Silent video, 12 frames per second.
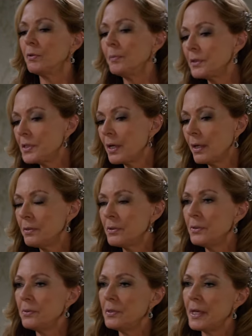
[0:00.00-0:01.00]
from your son,
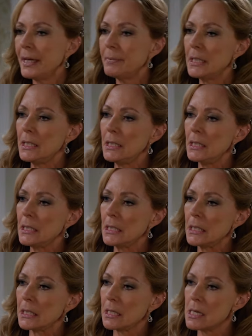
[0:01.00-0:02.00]
whose name
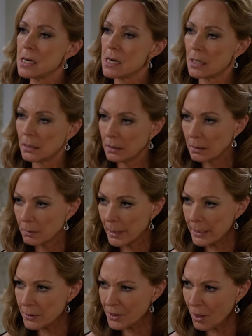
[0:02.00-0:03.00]
is
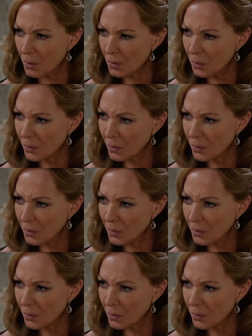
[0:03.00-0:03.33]
Lorenzo?